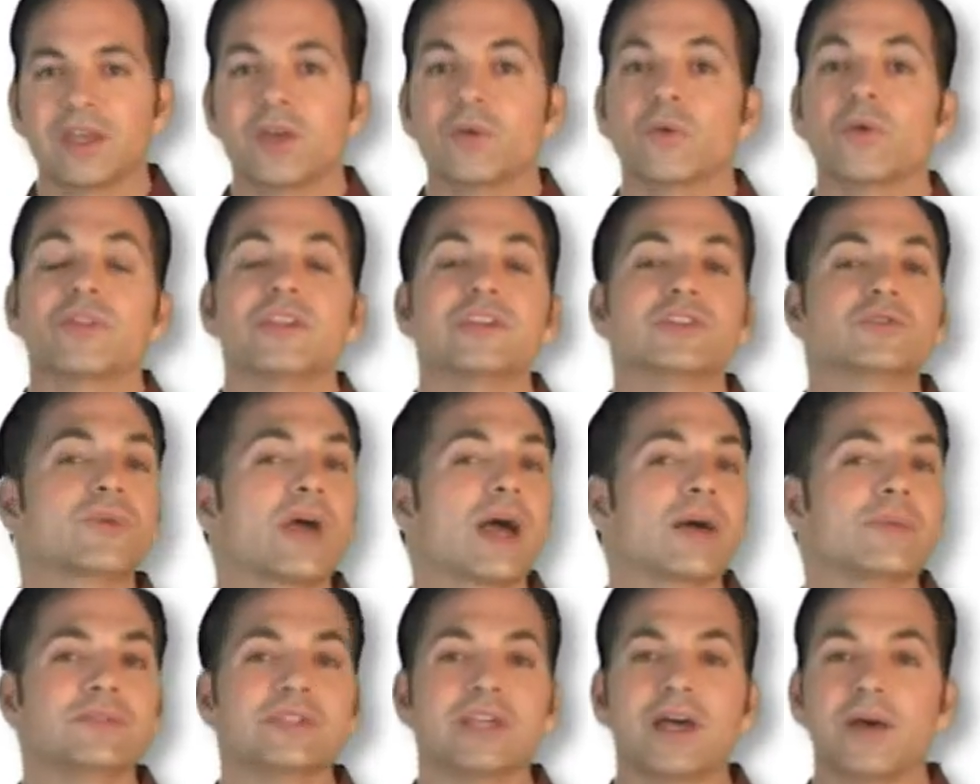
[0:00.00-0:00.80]
Well, this
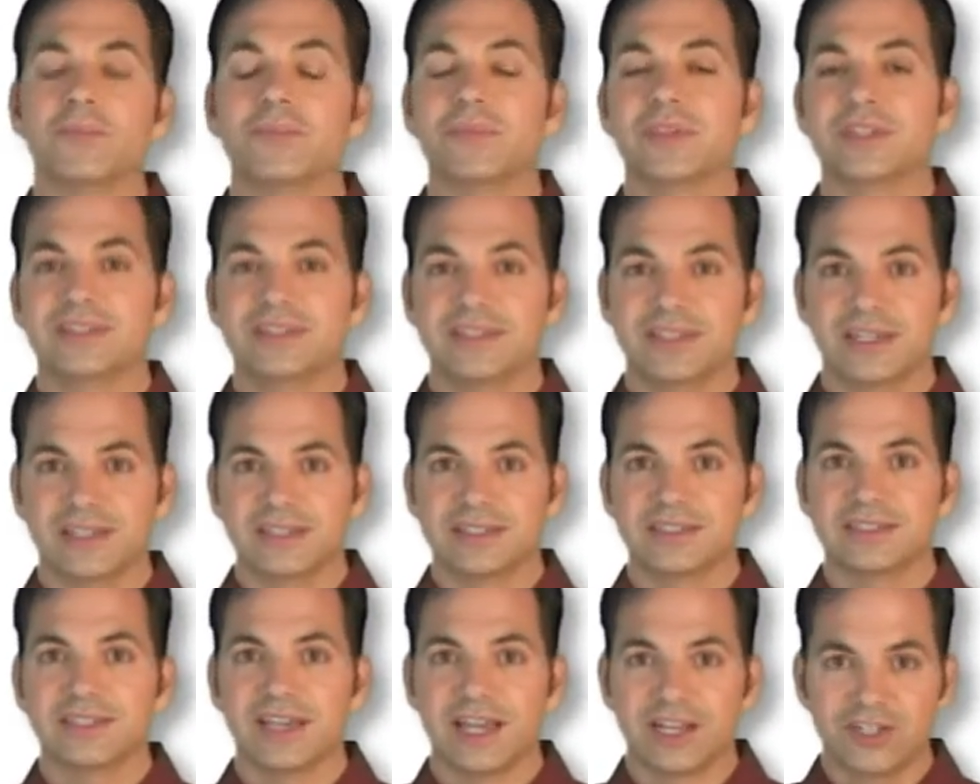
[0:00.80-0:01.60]
wraps up the
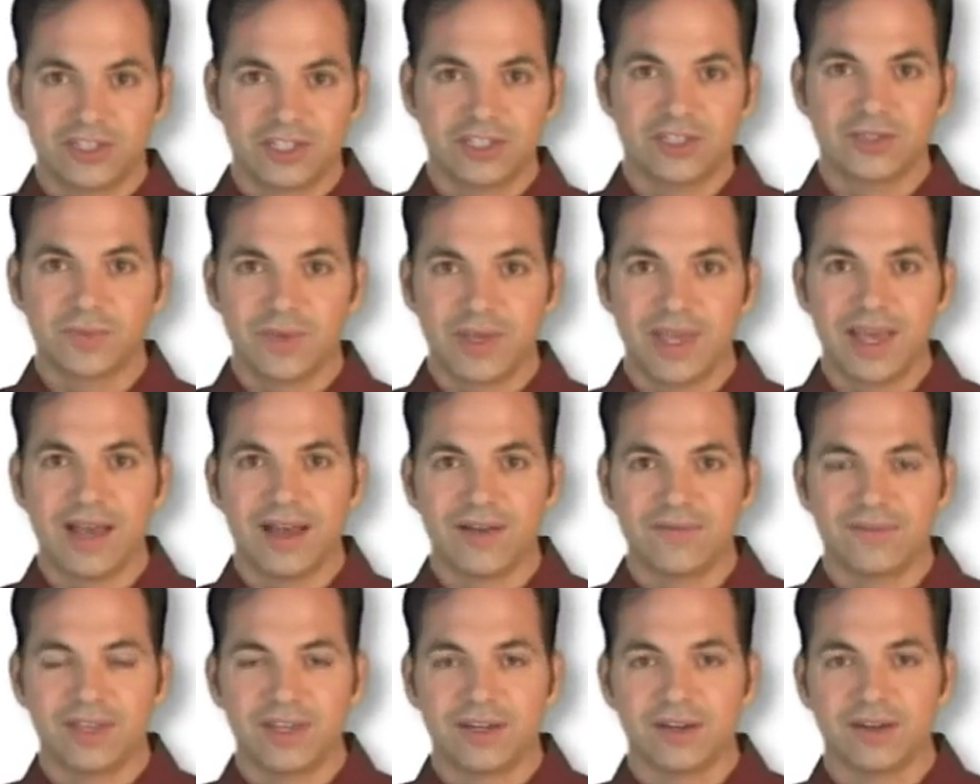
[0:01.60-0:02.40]
6 sections we
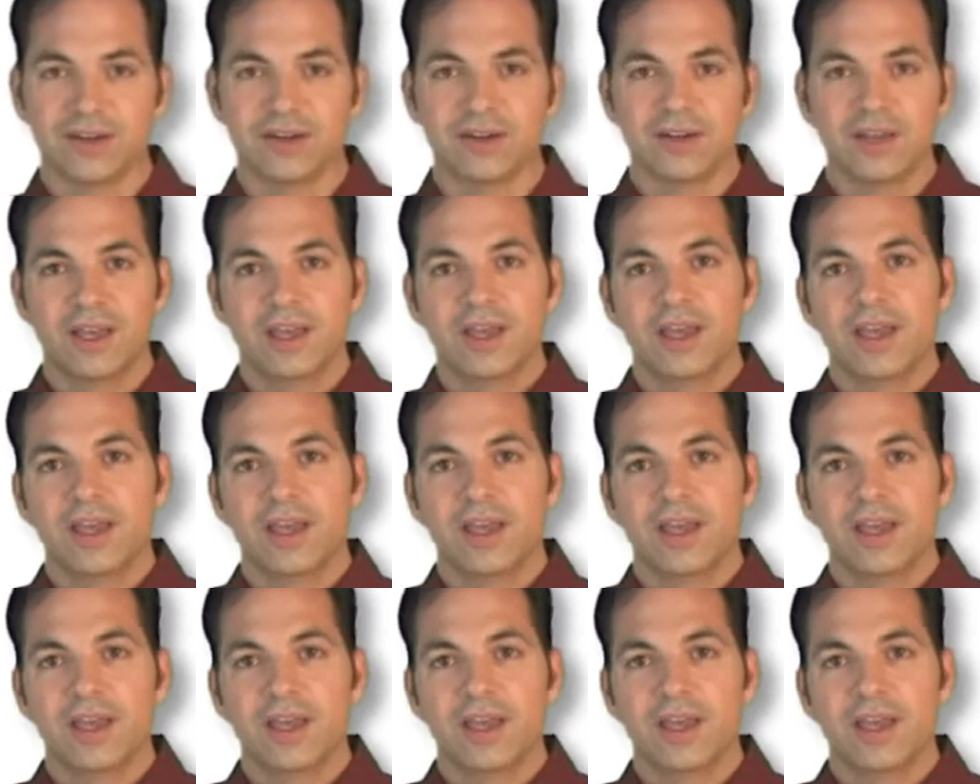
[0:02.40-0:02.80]
have here.